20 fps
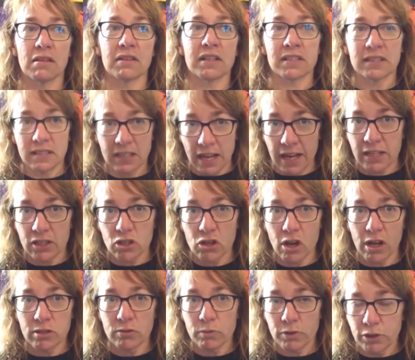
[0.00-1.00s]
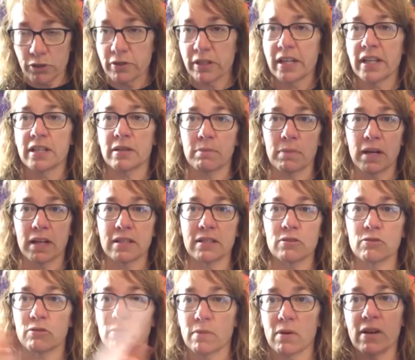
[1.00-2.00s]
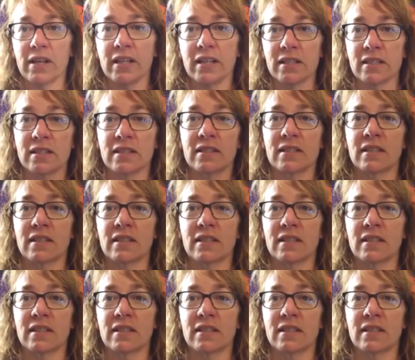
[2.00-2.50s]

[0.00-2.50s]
there's at times where you need a plus or a minus,